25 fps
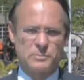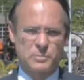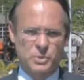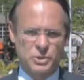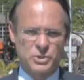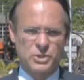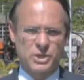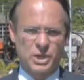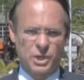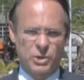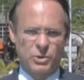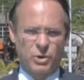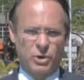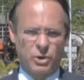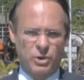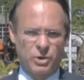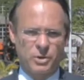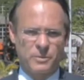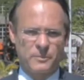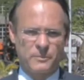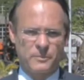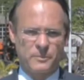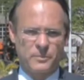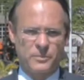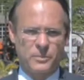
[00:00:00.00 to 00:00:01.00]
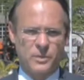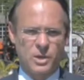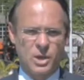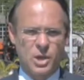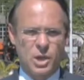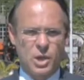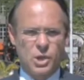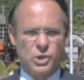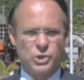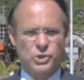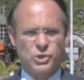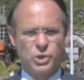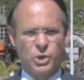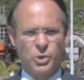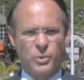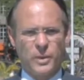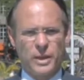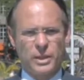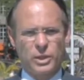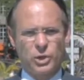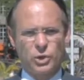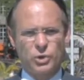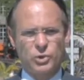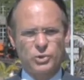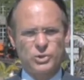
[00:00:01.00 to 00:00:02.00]
in particular. So
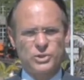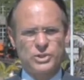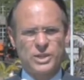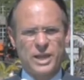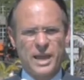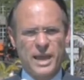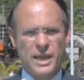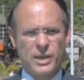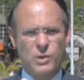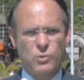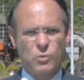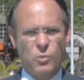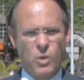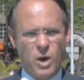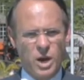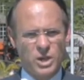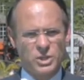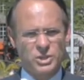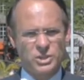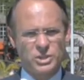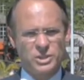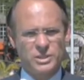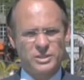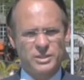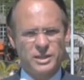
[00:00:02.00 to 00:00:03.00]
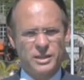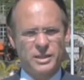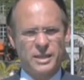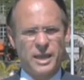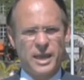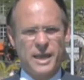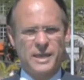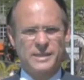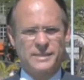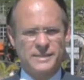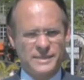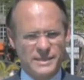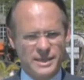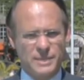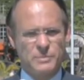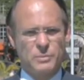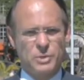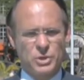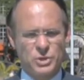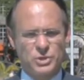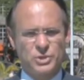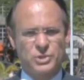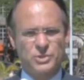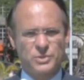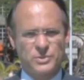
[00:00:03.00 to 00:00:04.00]
it looks like Washington has some
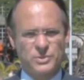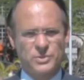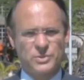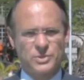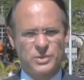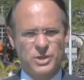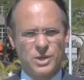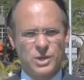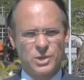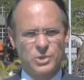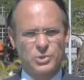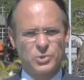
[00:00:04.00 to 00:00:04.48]
issues